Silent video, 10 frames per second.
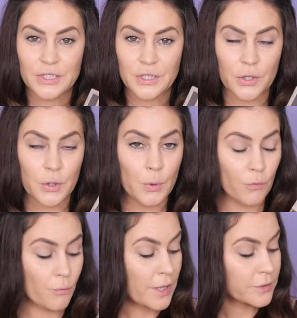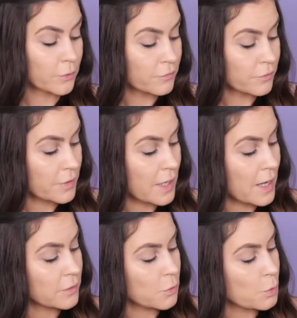to go right over
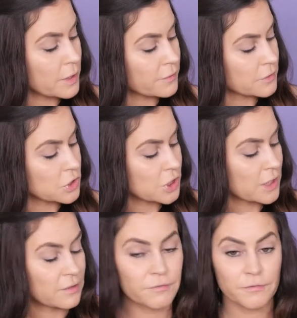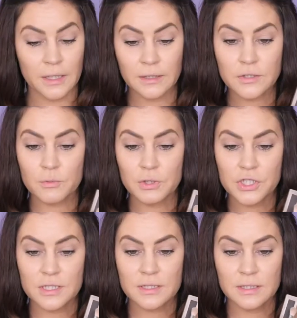that with the shade Faint, which
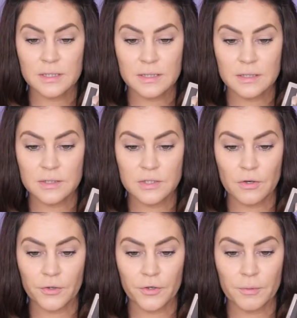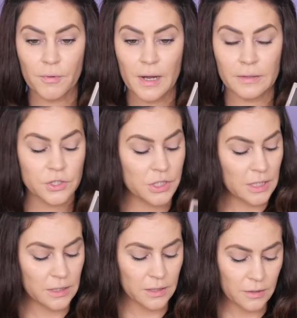is this darker brown
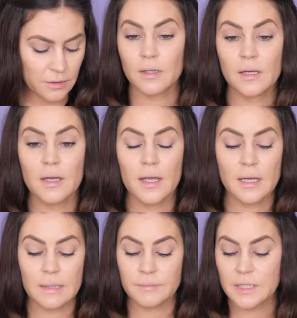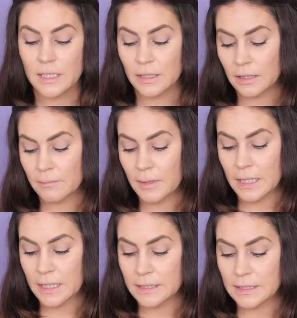shade here. And I'm taking
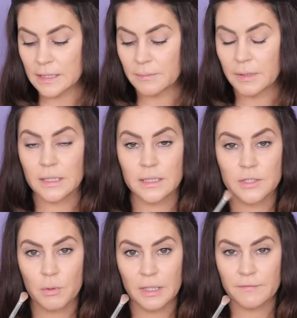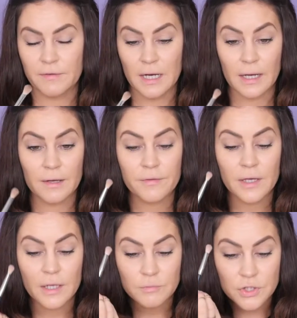my Sigma E25
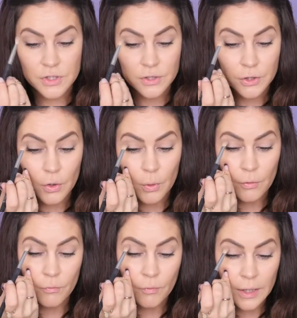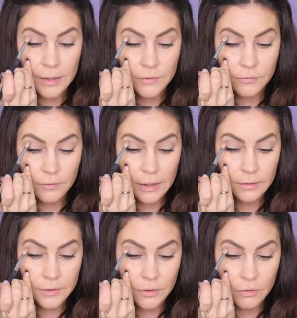and I'm just gonna go right
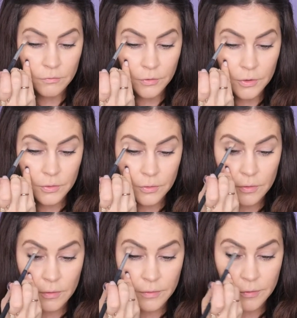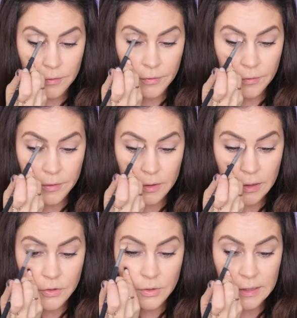directly over
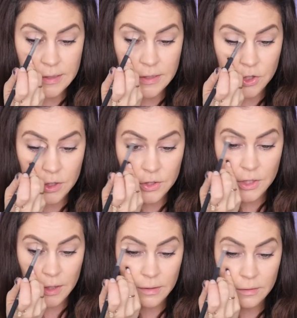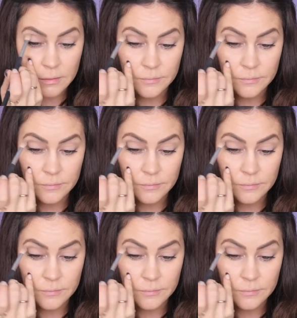the transition shade.